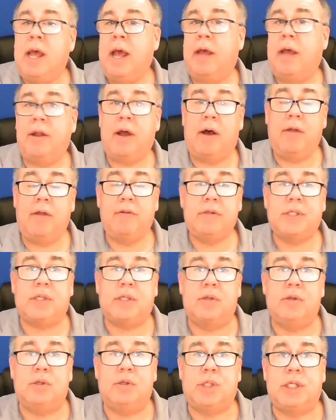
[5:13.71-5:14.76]
and other
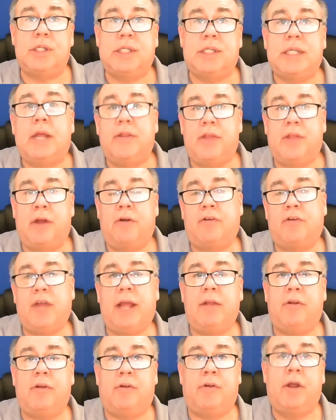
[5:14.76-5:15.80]
solutions that are
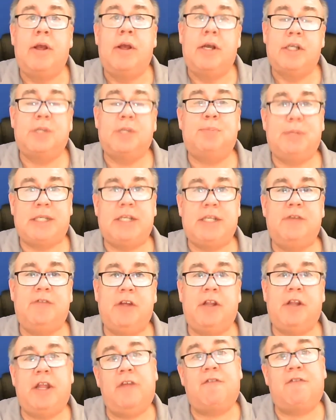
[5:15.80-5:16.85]
tailored
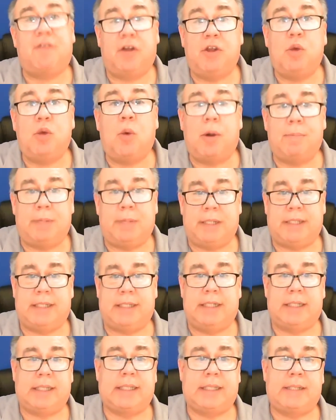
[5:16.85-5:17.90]
specifically for your
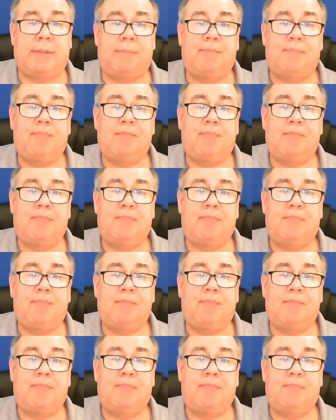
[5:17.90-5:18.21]
business.